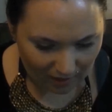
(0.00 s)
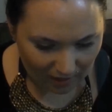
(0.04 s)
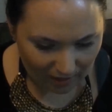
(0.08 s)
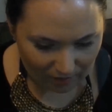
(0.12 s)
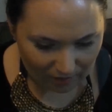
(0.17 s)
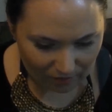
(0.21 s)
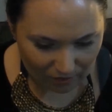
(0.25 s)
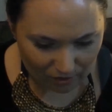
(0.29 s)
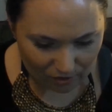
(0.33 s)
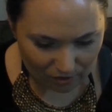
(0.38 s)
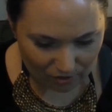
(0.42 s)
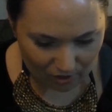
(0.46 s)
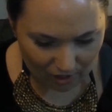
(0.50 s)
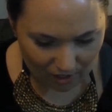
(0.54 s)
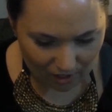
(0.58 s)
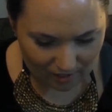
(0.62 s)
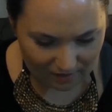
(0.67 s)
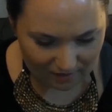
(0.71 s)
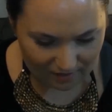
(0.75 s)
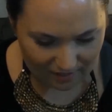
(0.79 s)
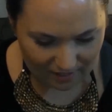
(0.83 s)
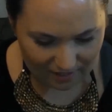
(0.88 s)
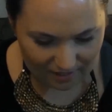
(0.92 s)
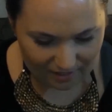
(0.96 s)
Have you
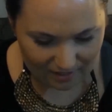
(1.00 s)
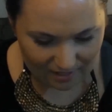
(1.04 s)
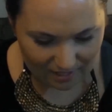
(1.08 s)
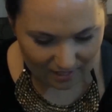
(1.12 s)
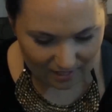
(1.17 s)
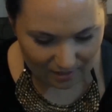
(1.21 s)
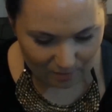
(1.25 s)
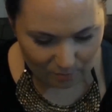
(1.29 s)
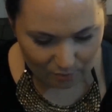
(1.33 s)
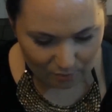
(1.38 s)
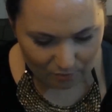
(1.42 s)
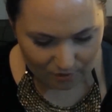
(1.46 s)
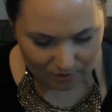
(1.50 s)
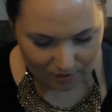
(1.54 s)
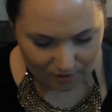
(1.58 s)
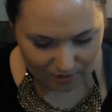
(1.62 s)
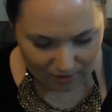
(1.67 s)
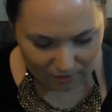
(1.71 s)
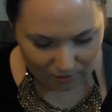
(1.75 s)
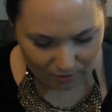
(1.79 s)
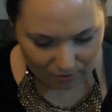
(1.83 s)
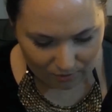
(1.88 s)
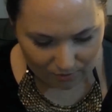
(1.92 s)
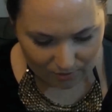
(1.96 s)
tried these? They are
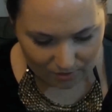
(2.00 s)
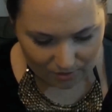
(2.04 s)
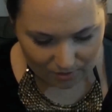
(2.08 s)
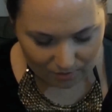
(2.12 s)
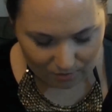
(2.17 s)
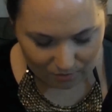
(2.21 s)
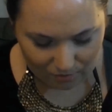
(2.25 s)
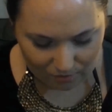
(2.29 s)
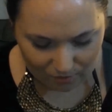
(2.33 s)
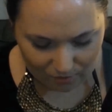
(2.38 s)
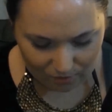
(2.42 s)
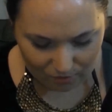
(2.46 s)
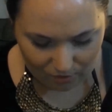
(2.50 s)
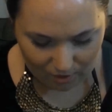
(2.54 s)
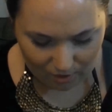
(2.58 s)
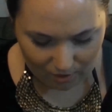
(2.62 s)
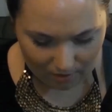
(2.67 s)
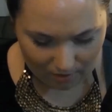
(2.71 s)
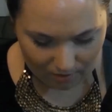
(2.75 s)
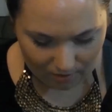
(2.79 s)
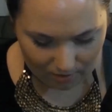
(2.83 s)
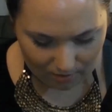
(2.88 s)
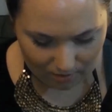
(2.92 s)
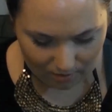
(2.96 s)
pretty awesome for
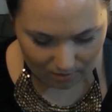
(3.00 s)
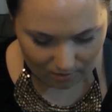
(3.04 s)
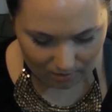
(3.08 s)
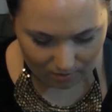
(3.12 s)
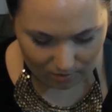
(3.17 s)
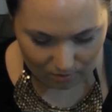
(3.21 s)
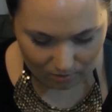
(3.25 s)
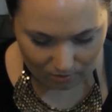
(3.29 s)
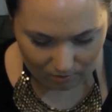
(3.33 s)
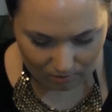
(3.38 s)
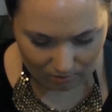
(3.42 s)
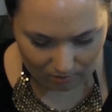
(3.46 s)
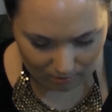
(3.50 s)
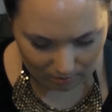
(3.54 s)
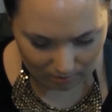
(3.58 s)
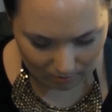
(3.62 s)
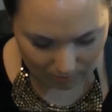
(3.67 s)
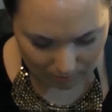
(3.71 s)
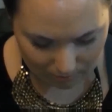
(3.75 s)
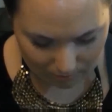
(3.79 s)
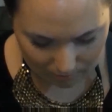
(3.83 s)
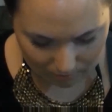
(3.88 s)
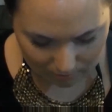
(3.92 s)
drugstore.